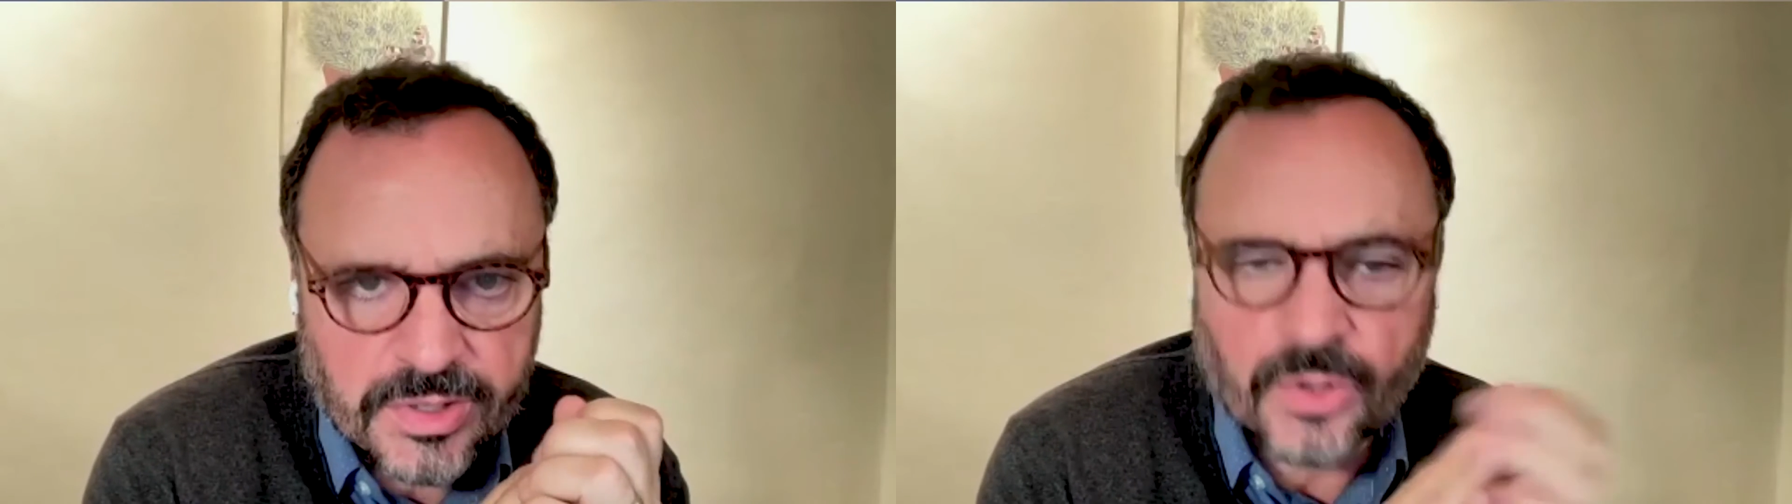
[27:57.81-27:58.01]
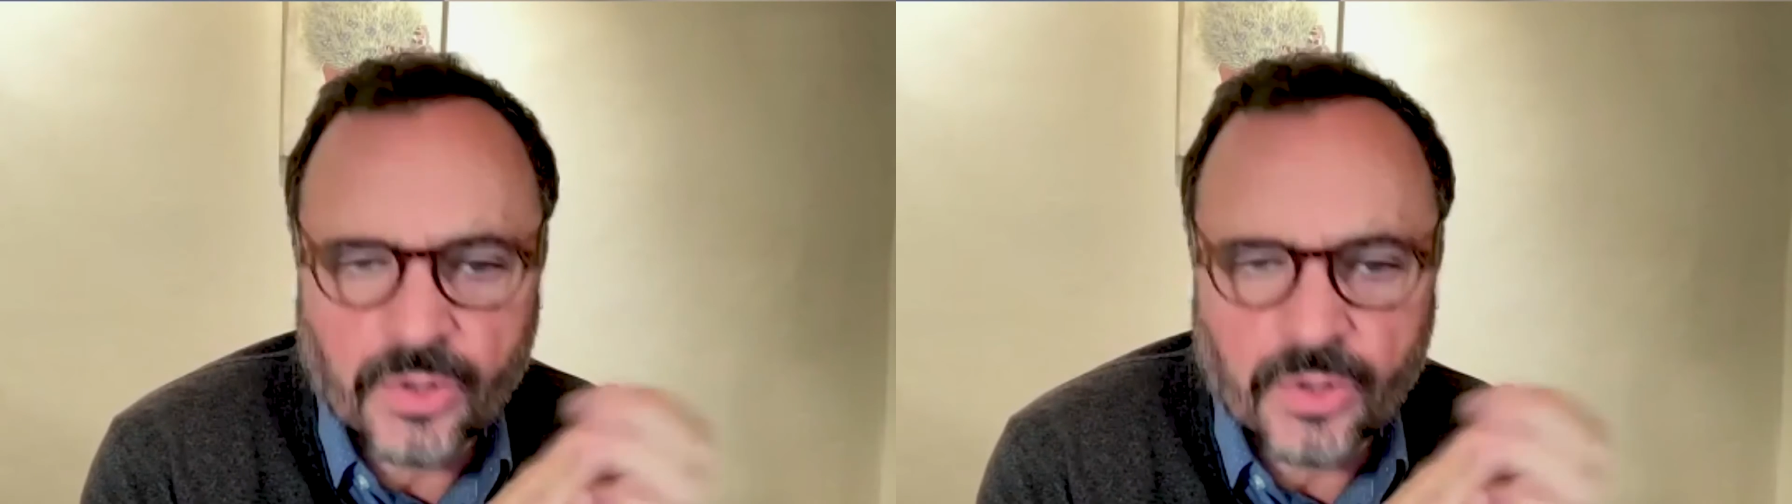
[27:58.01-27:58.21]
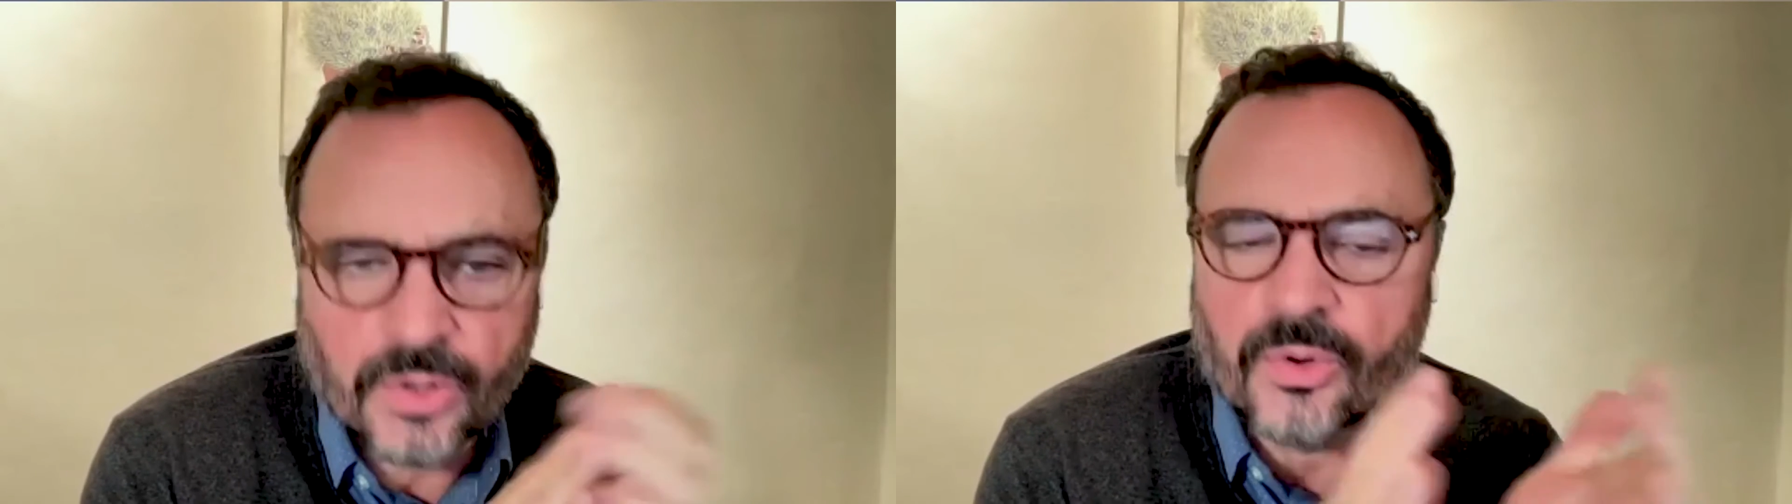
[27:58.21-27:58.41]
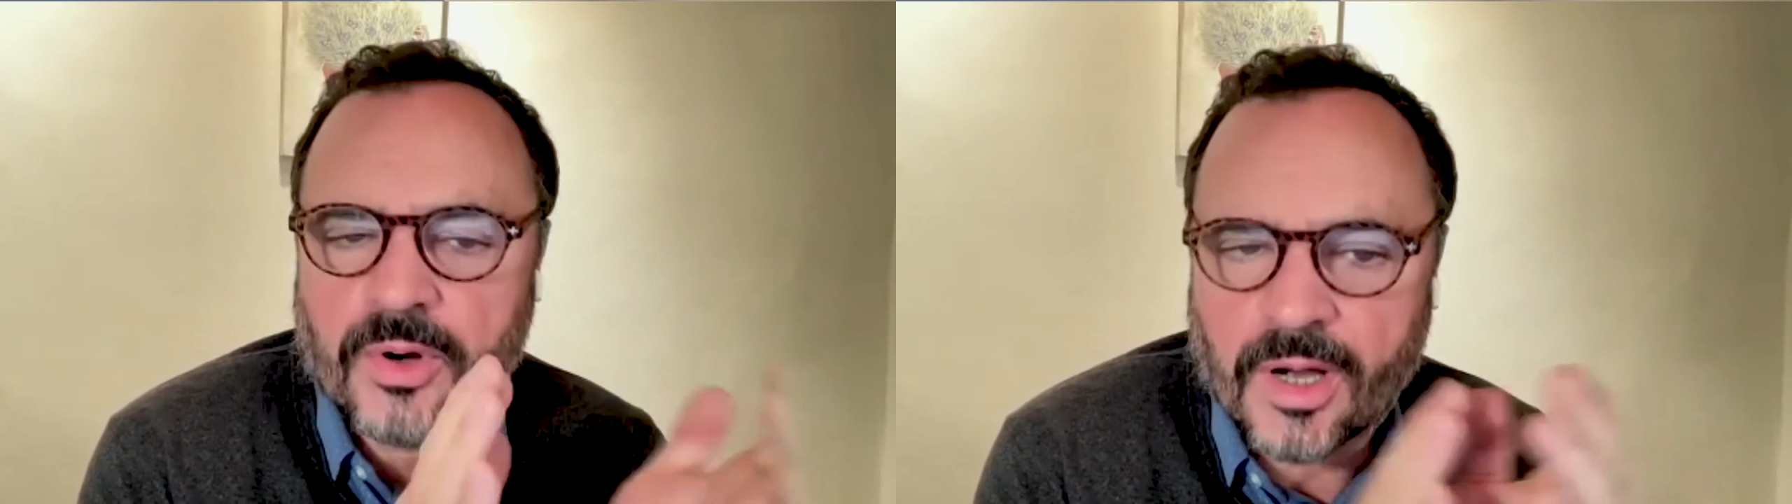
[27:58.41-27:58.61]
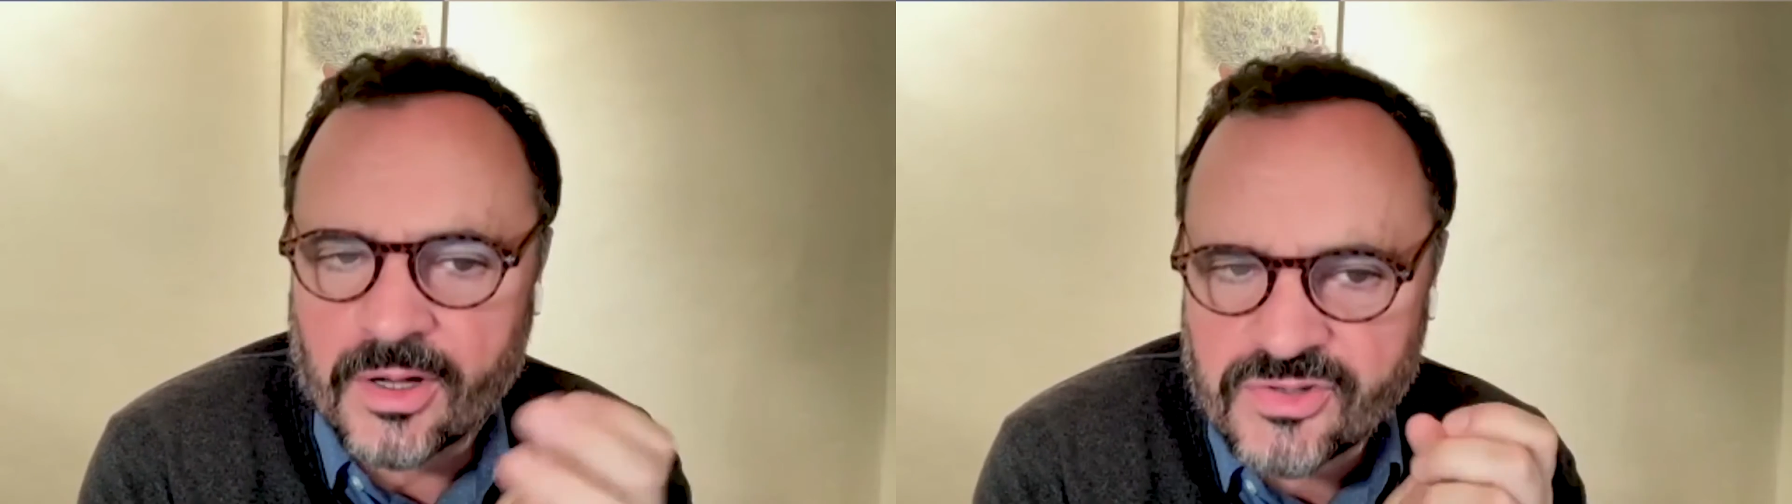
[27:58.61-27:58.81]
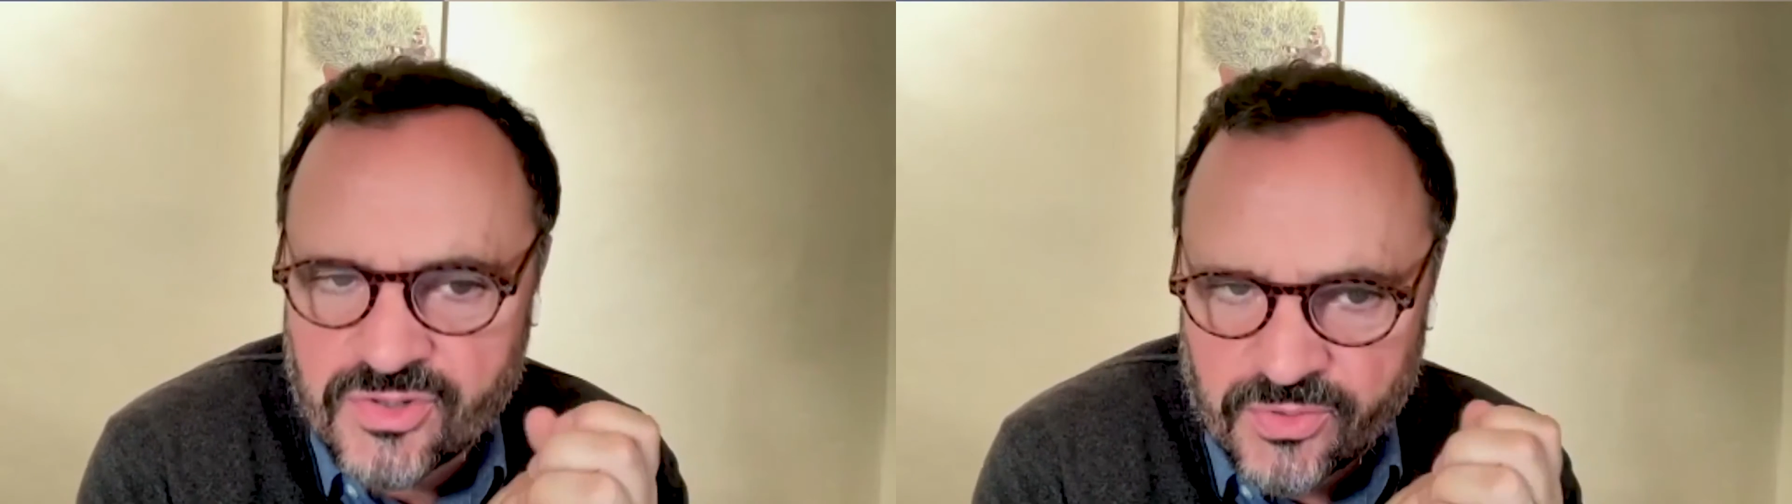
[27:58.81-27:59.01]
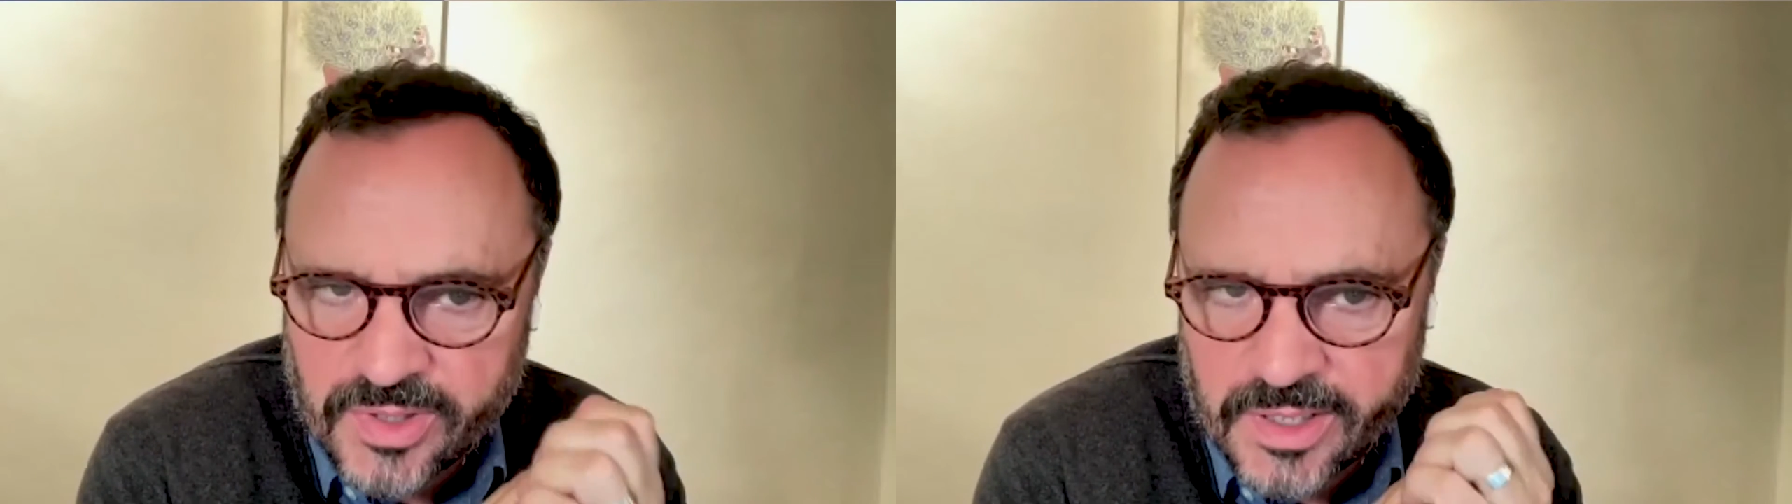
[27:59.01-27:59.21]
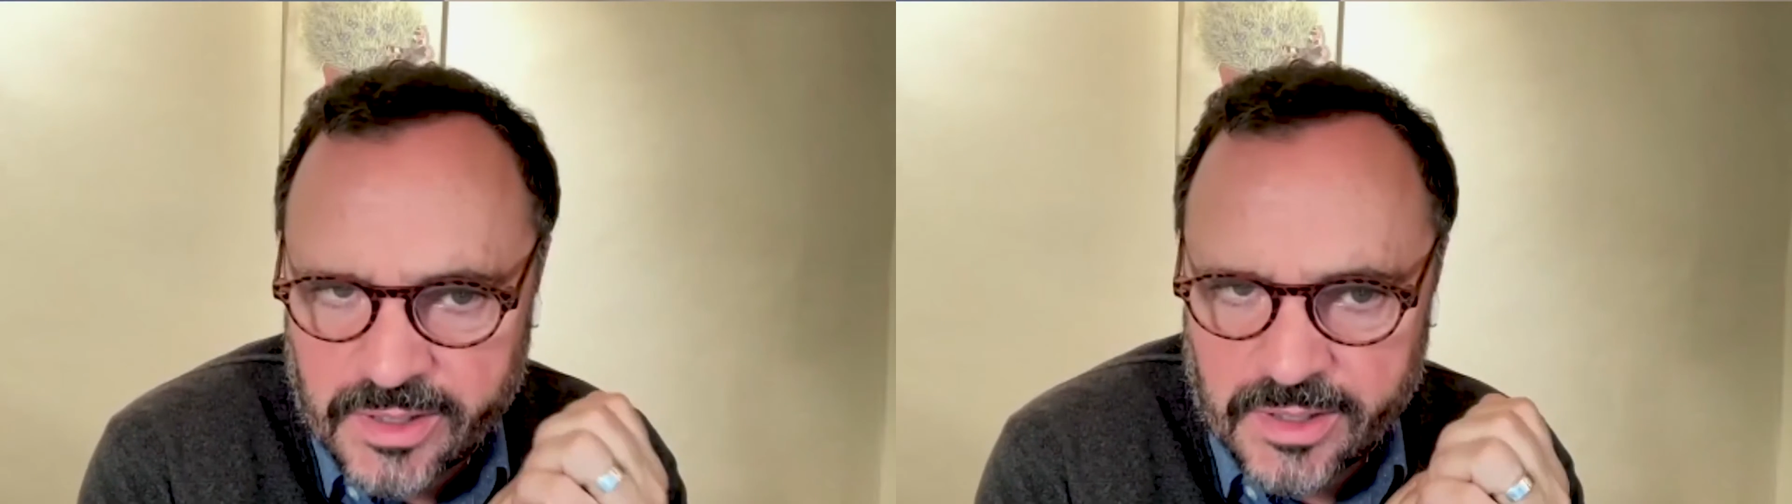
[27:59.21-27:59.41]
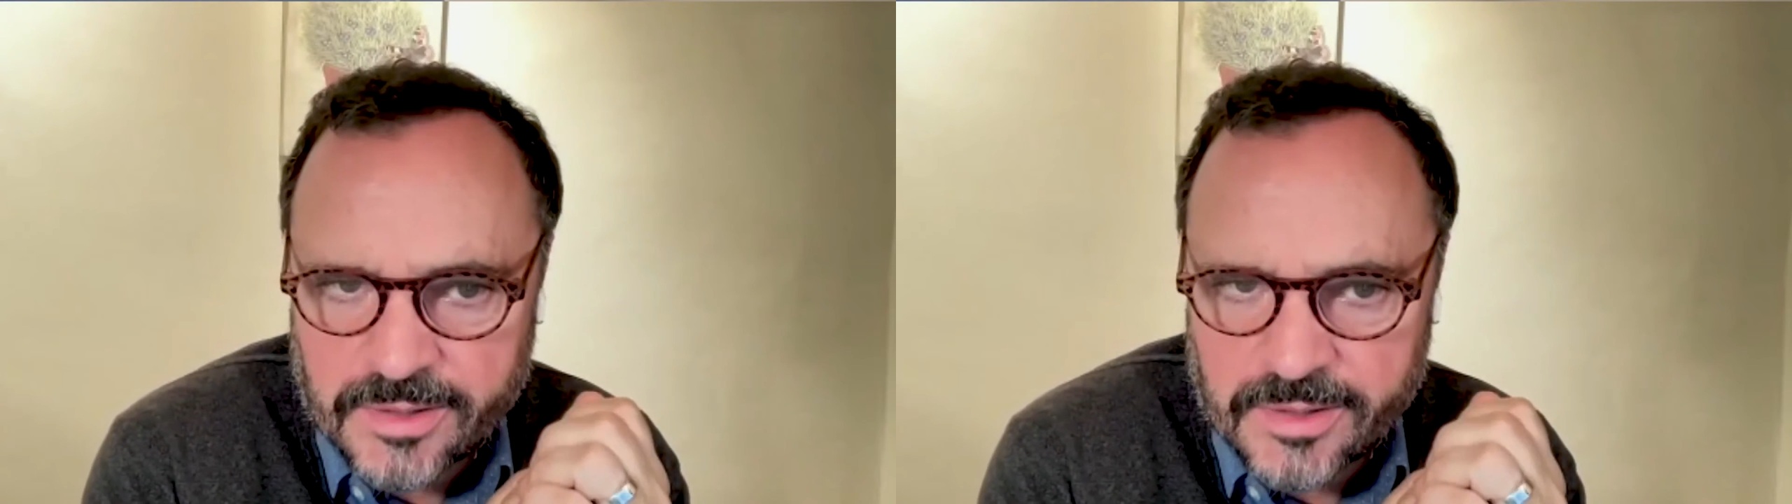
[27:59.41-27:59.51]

or Australian,